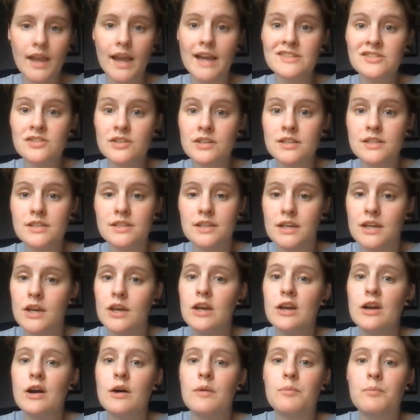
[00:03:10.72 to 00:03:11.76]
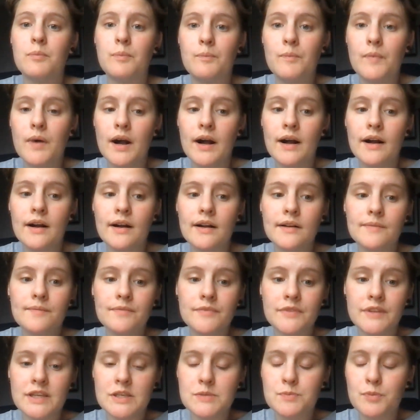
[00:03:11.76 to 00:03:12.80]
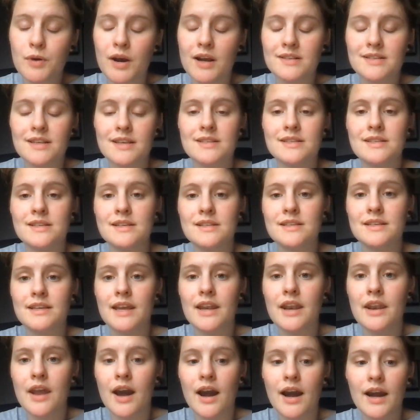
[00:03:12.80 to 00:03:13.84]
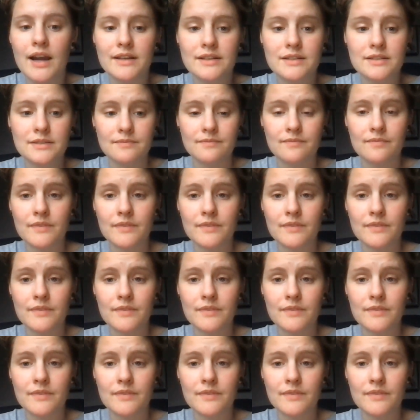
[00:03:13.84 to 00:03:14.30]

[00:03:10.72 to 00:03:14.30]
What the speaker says: As you can see, these processes cannot